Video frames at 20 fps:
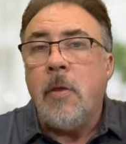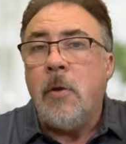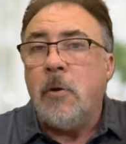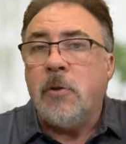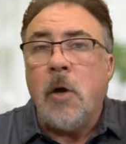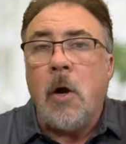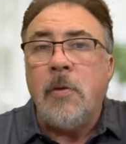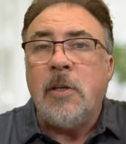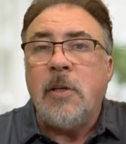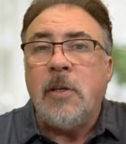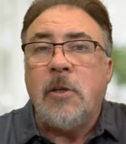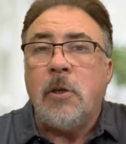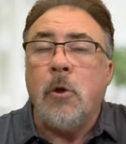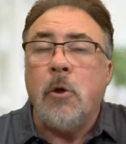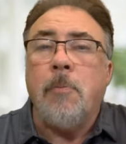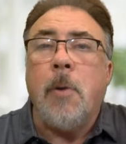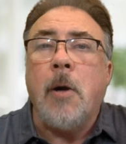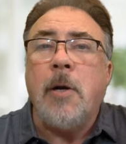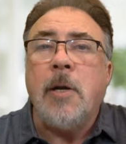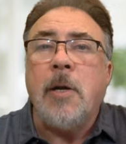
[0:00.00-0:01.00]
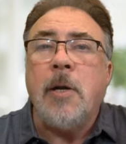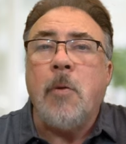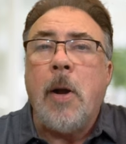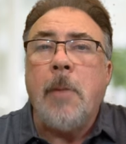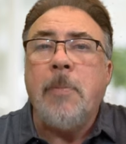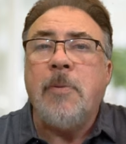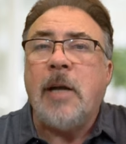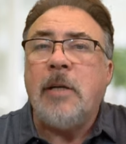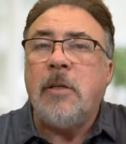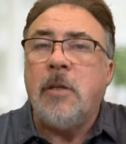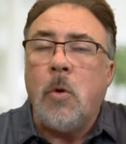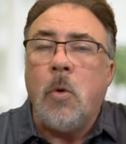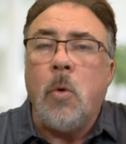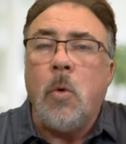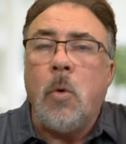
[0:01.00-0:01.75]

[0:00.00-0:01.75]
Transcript: there's all these third-party websites that